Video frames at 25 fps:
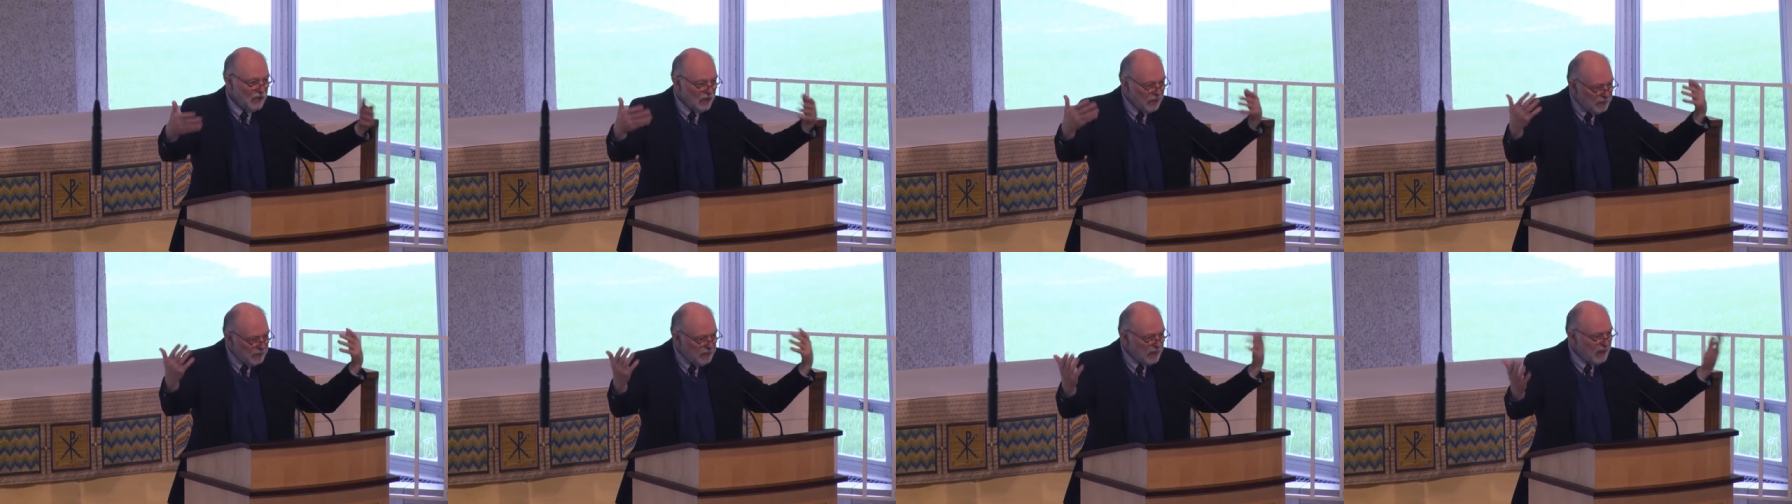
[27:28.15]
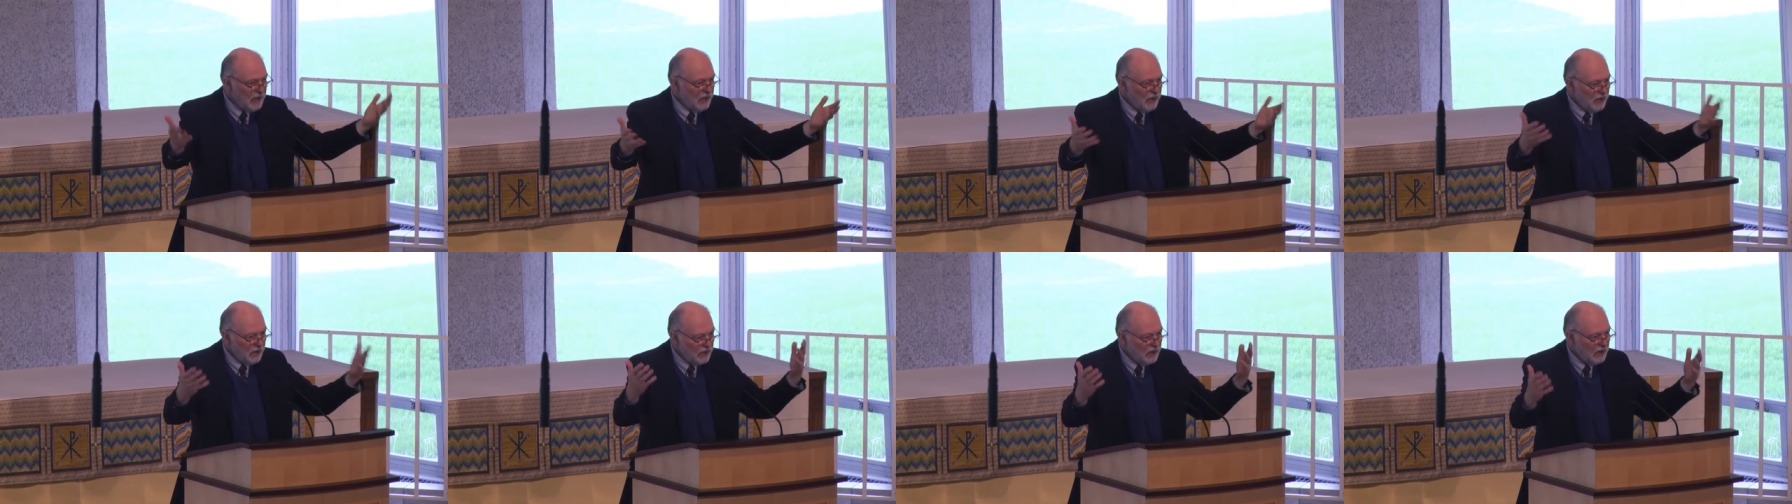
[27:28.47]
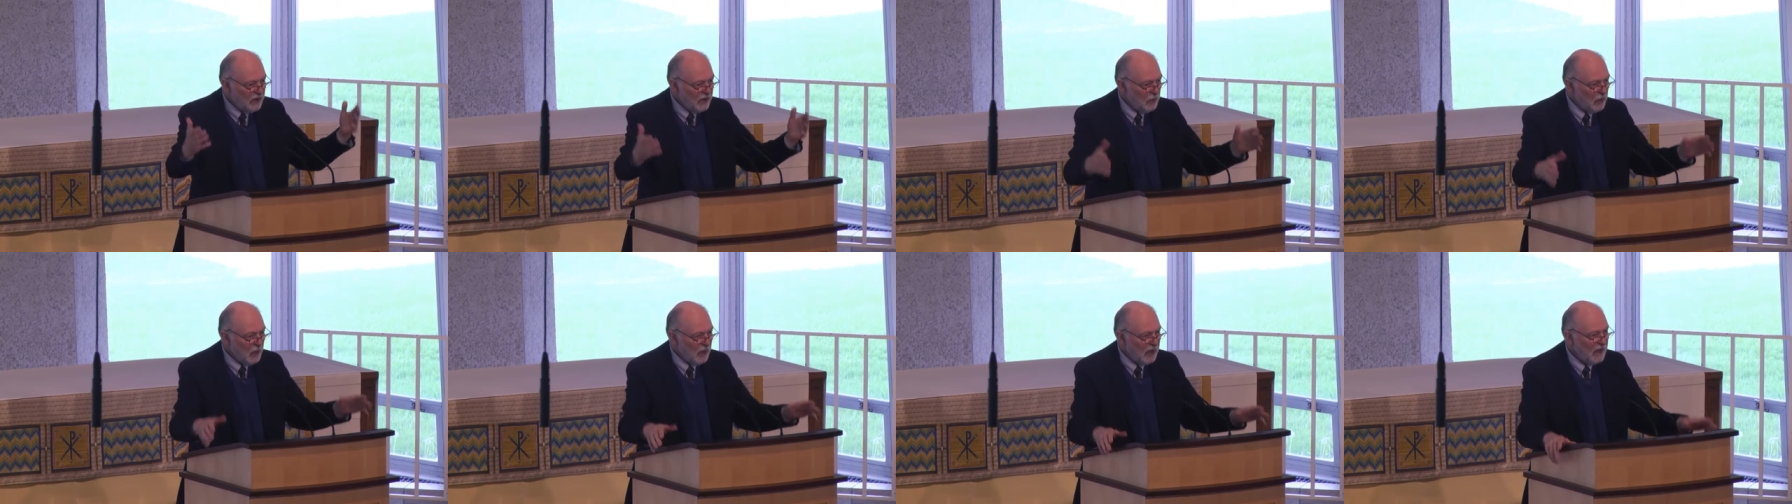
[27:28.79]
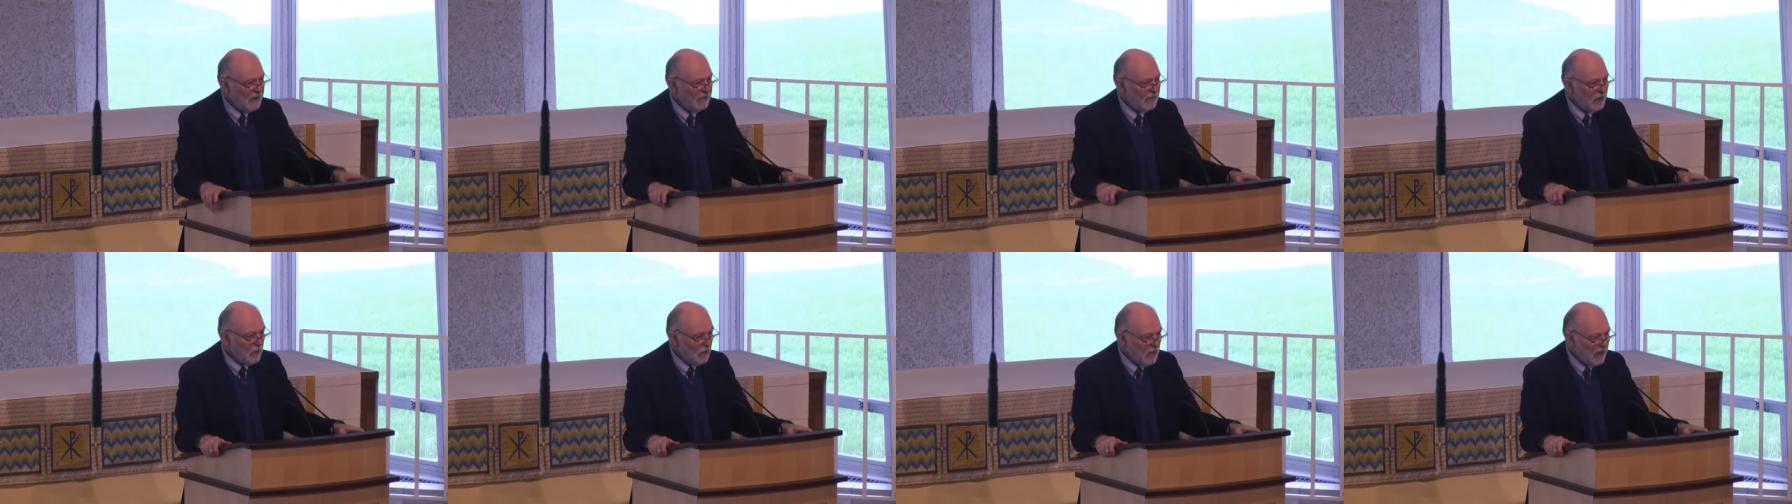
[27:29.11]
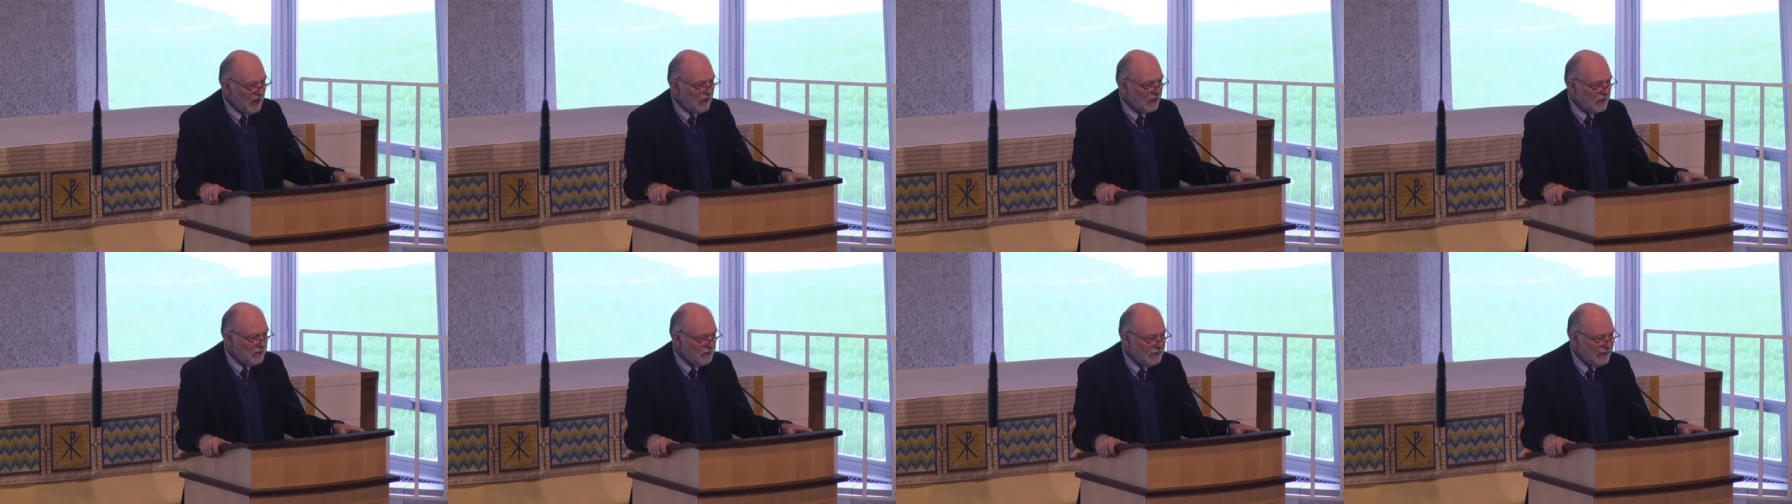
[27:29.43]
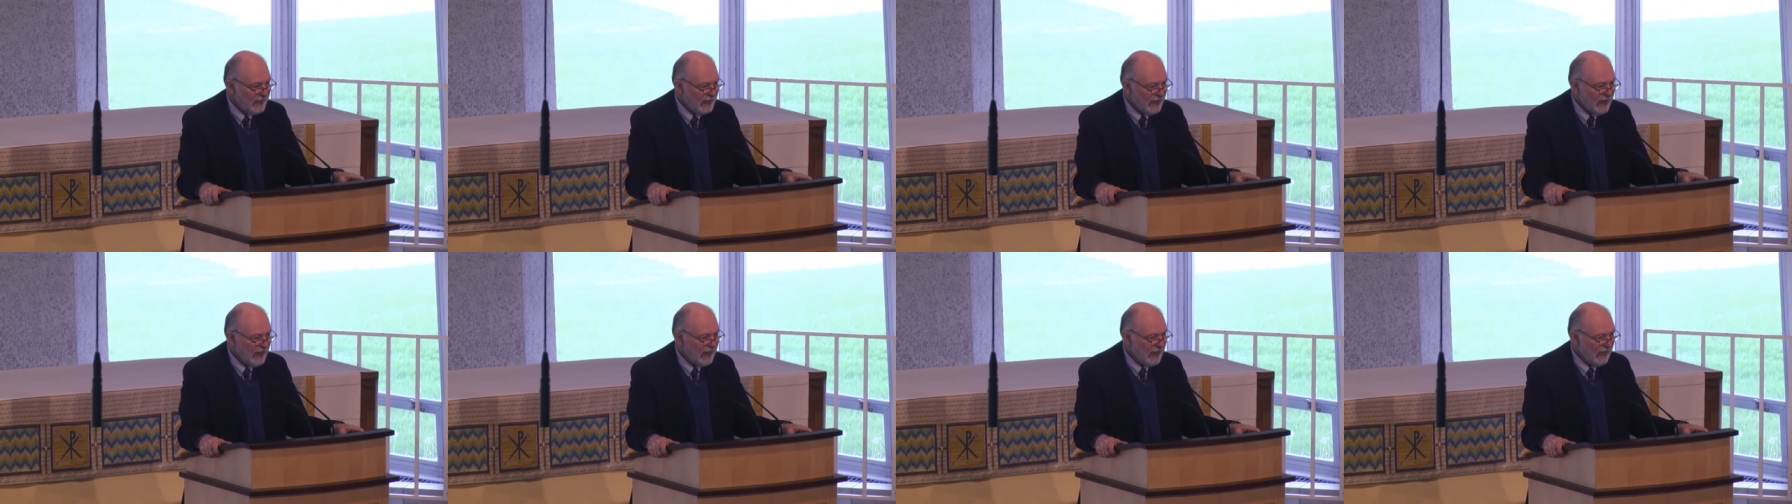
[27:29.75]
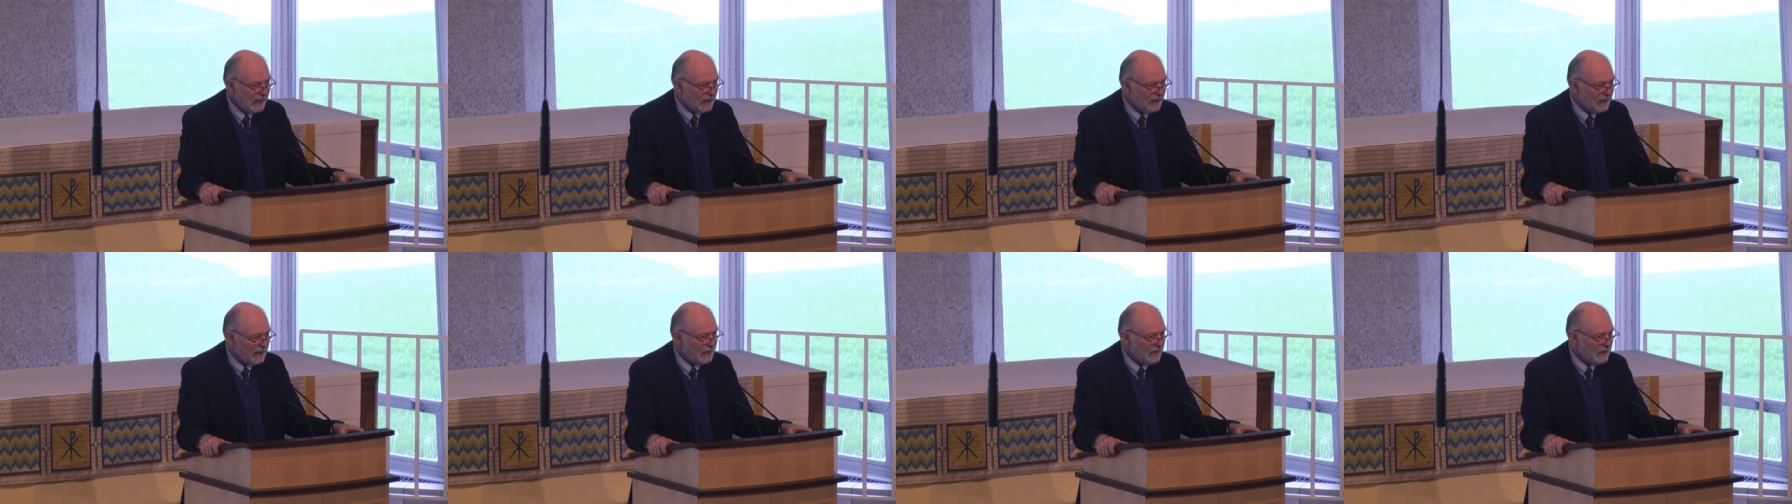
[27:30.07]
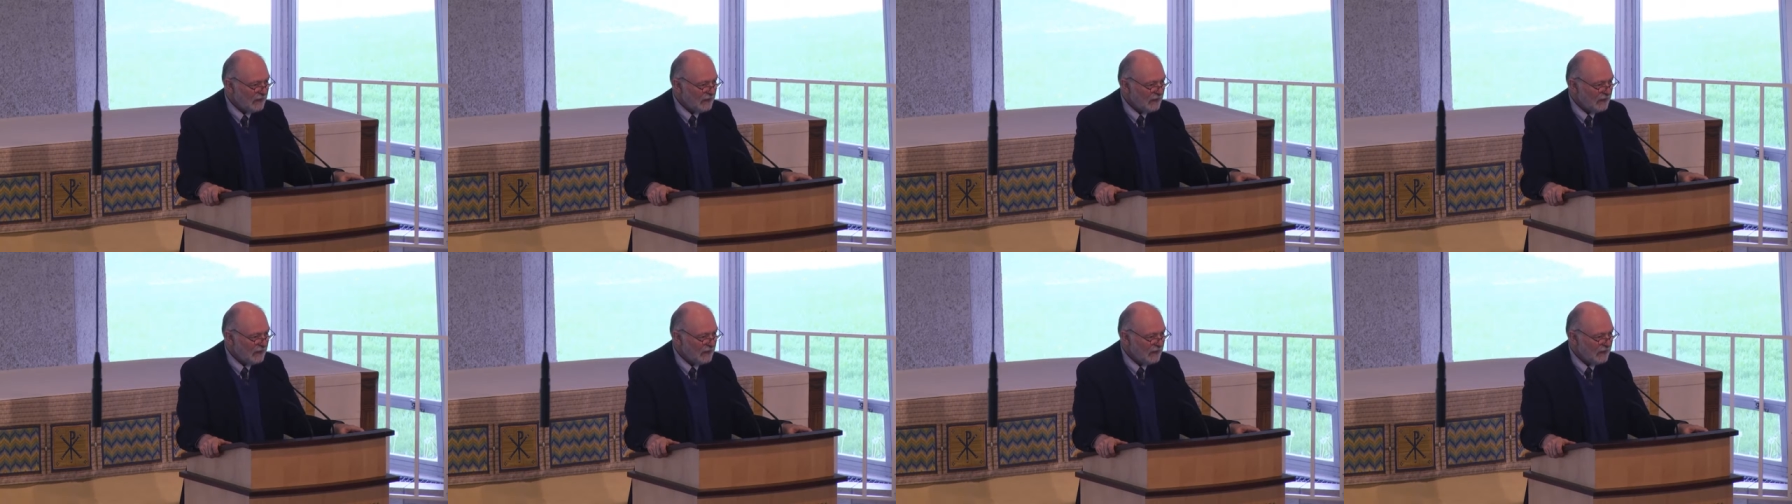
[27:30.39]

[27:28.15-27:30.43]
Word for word: and abuse in whatever ways we can.